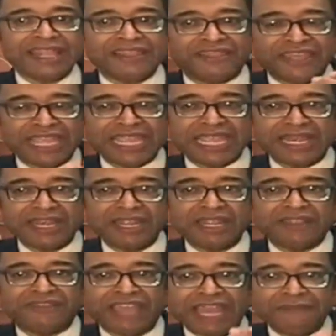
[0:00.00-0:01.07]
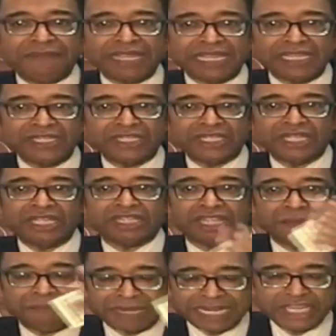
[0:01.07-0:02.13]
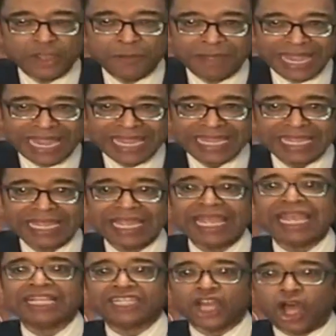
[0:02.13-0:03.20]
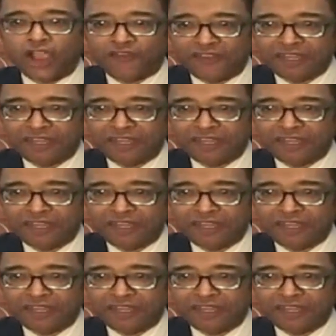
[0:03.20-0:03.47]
then that means the money in your bank has lost